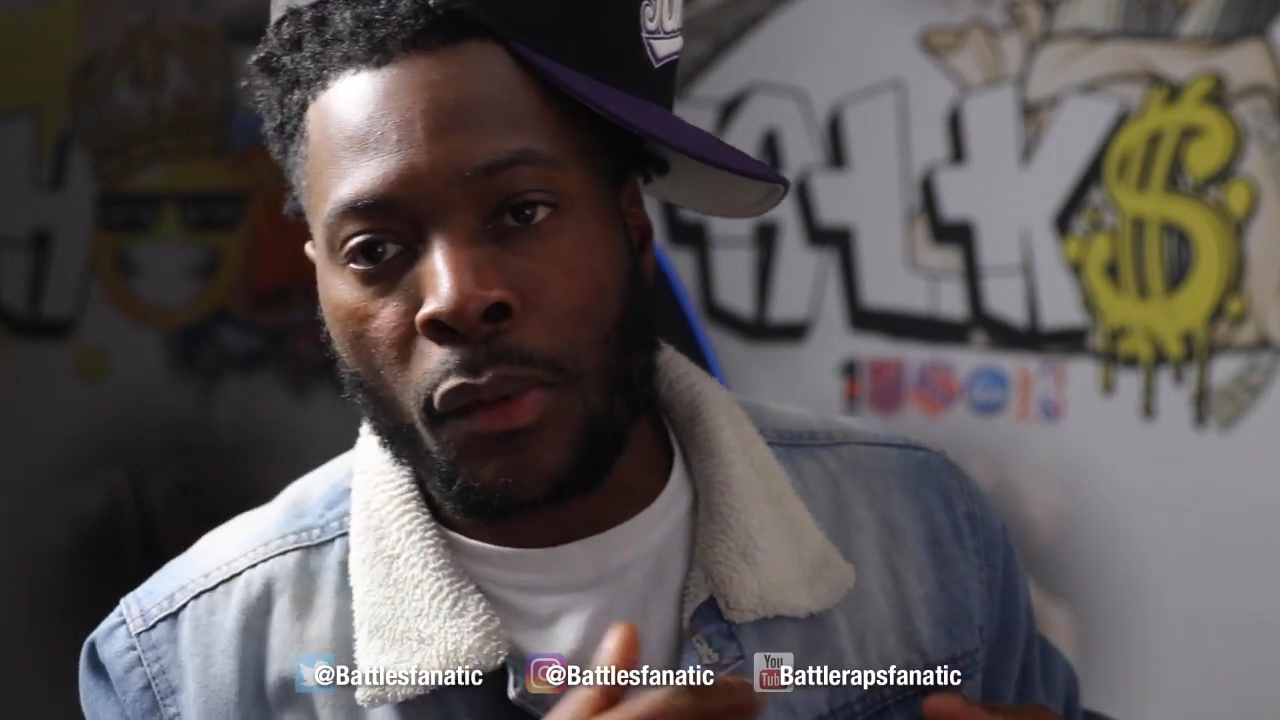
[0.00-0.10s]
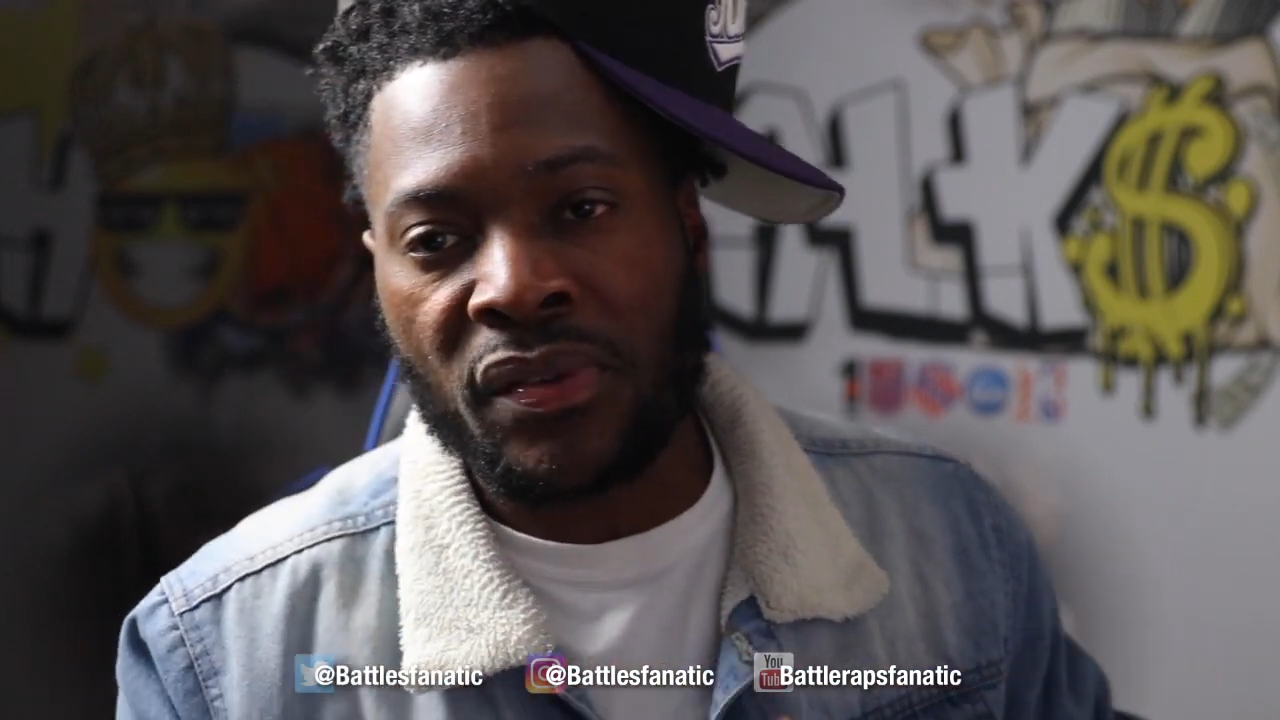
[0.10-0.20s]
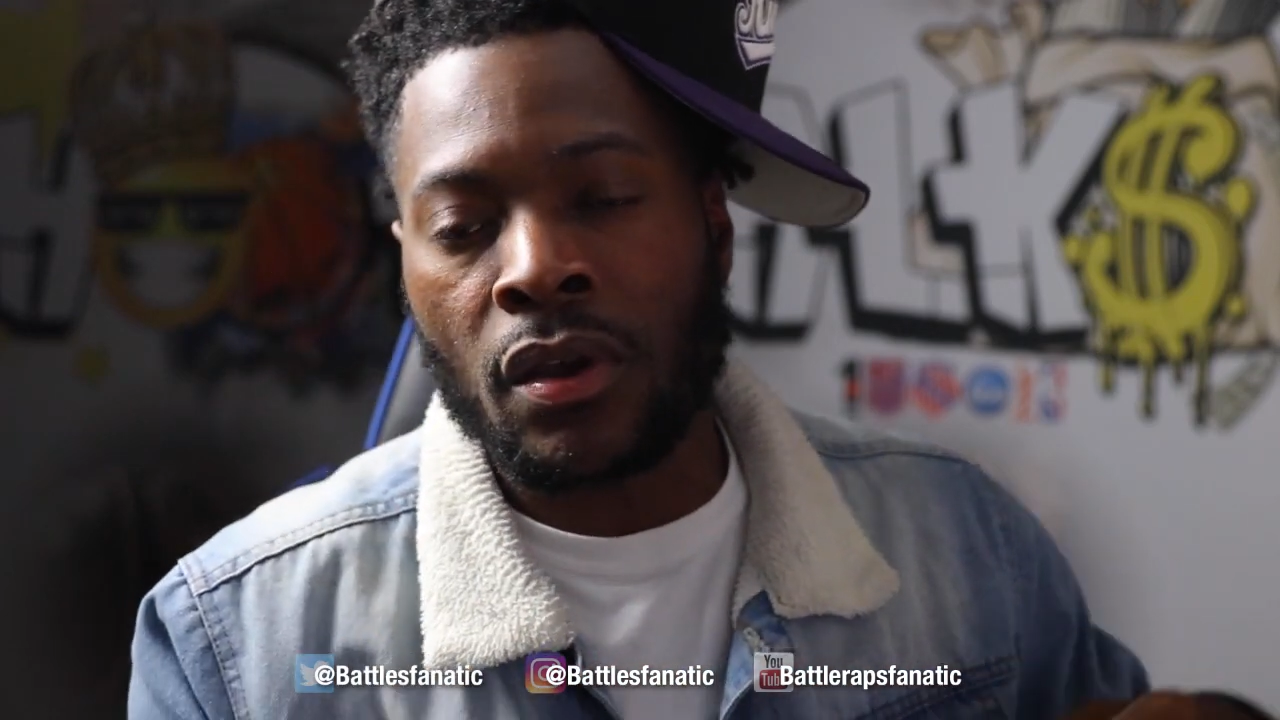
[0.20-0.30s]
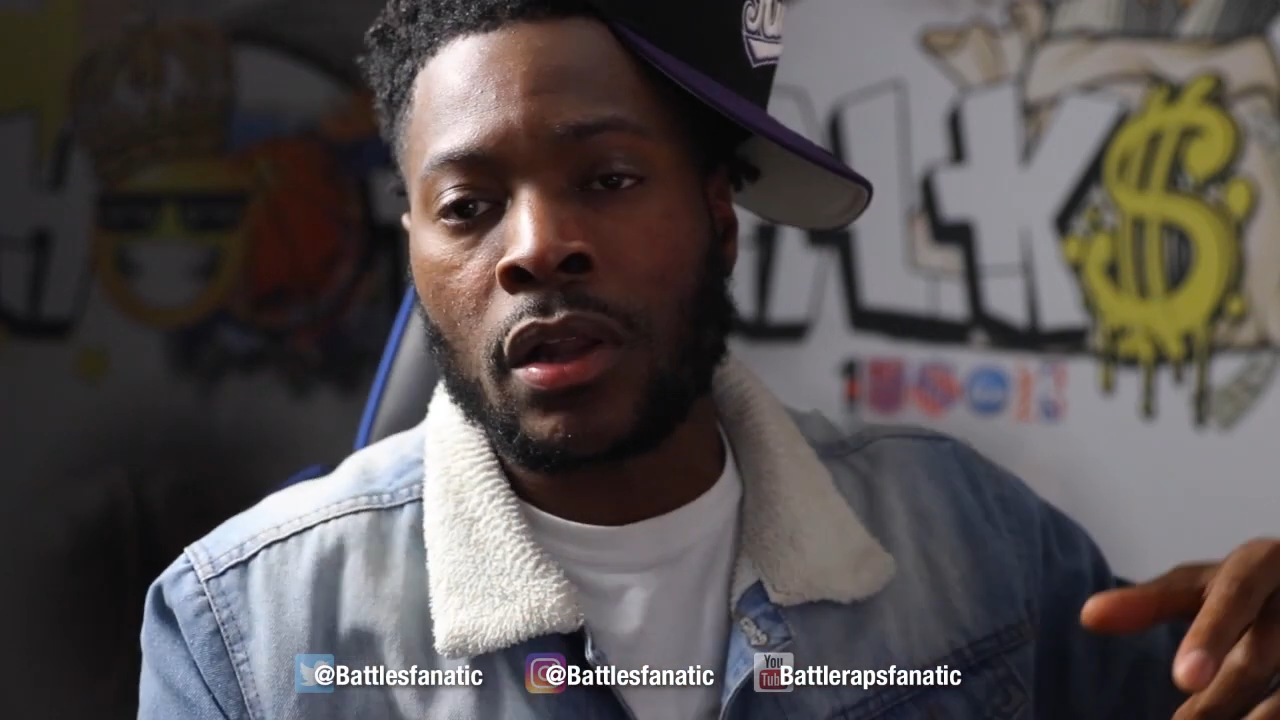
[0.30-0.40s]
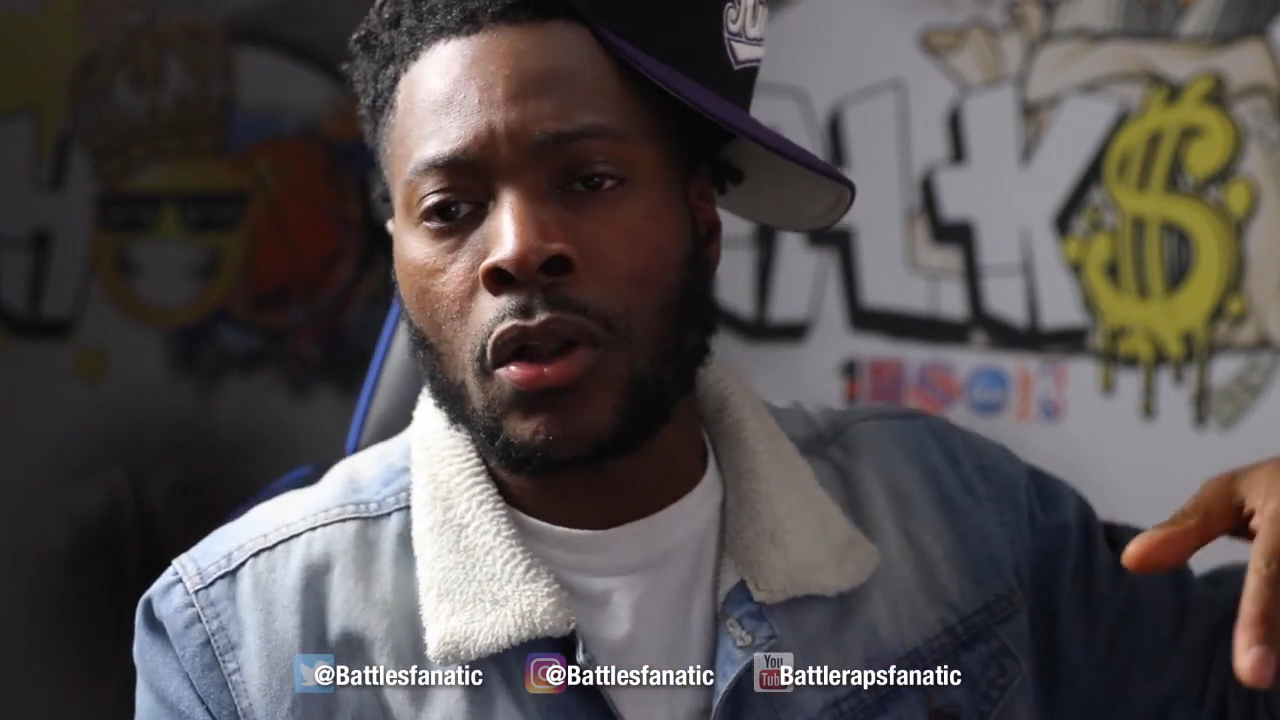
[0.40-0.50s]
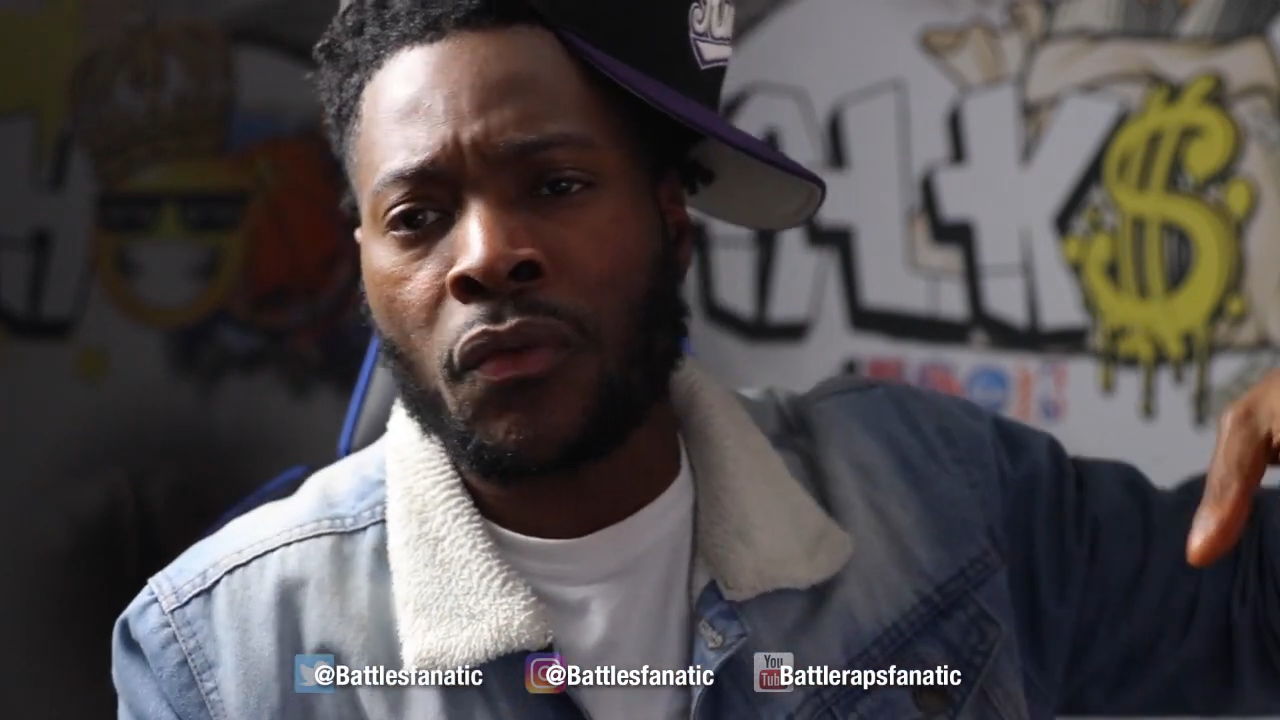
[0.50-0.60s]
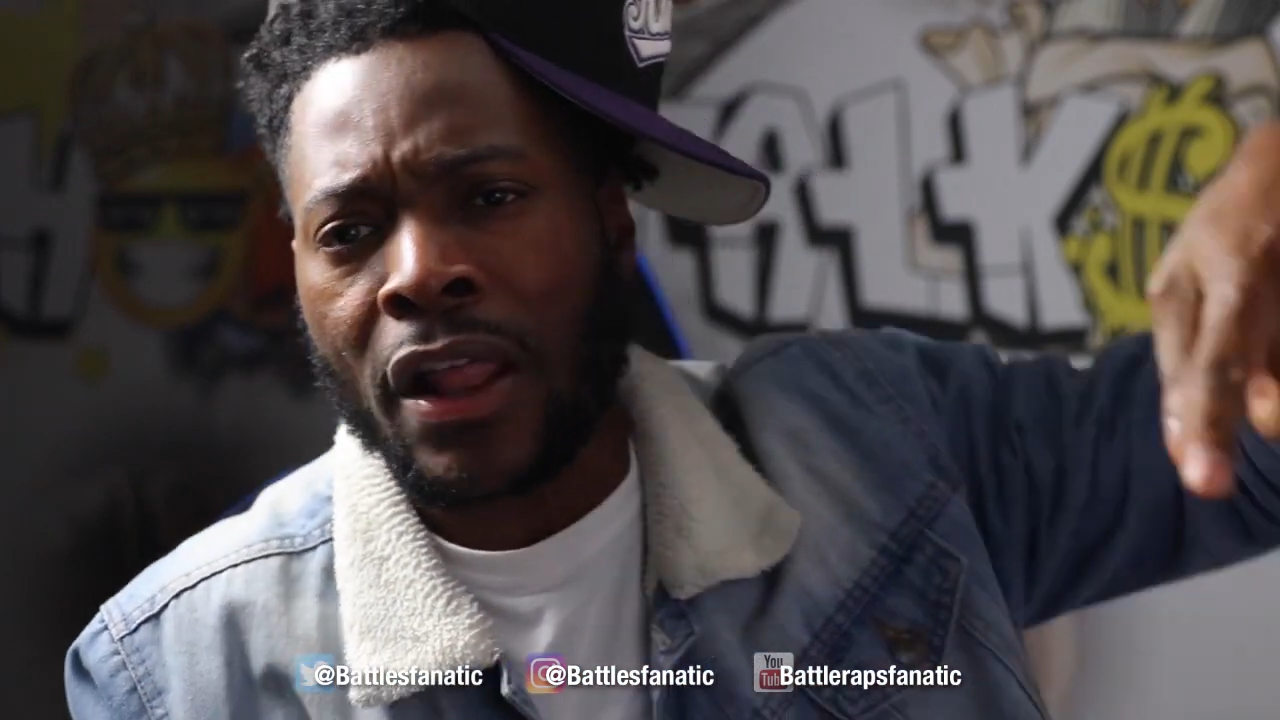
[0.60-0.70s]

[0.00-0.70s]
of Pierre Allo.